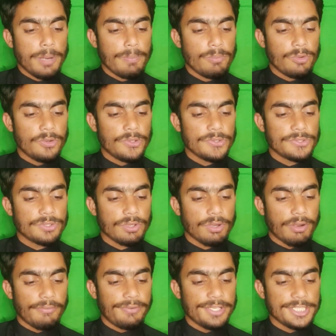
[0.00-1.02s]
Most
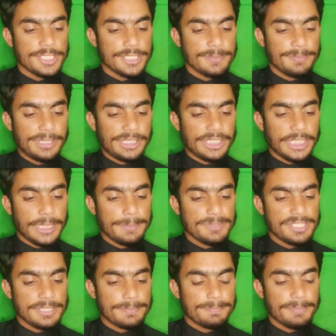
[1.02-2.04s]
of us
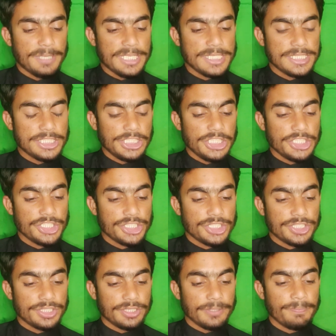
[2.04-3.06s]
become
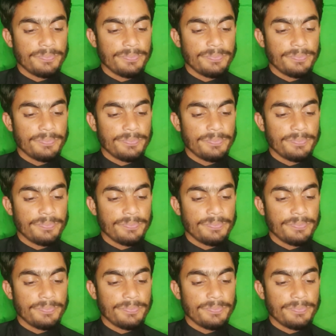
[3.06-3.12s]
specialists